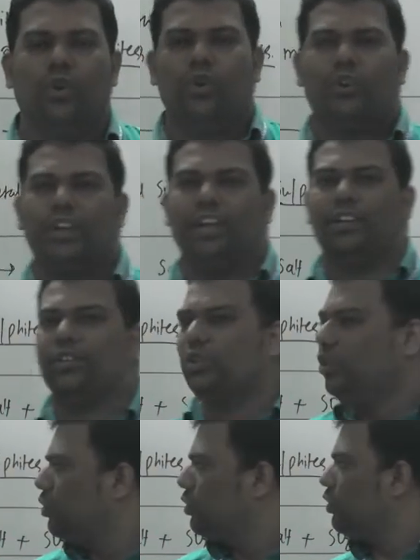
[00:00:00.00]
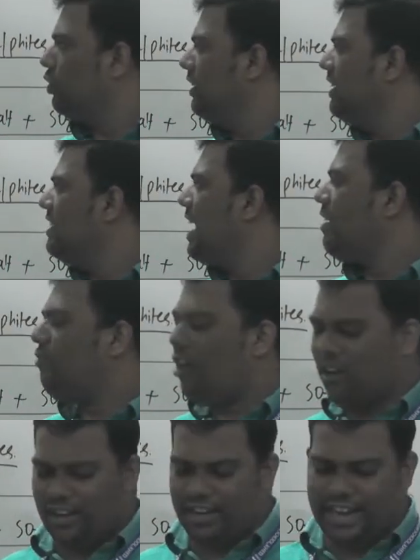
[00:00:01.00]
Okay, so these are
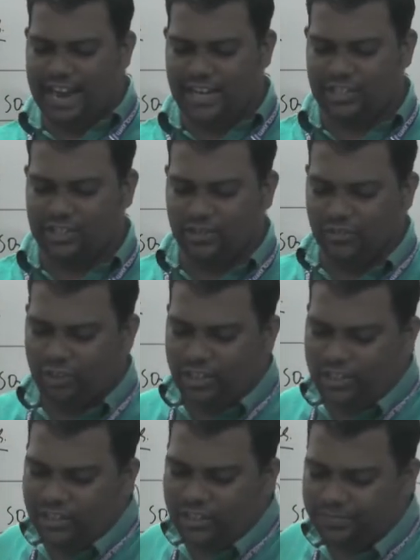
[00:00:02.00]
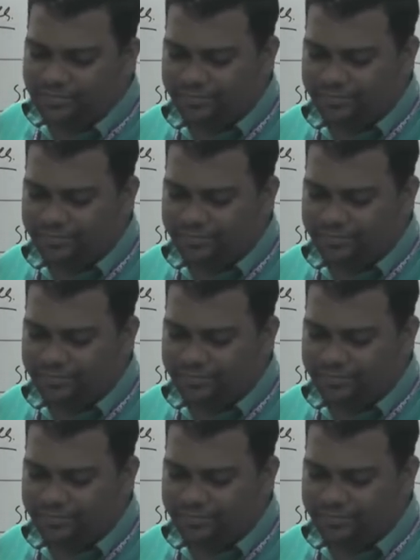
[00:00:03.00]
what reaction with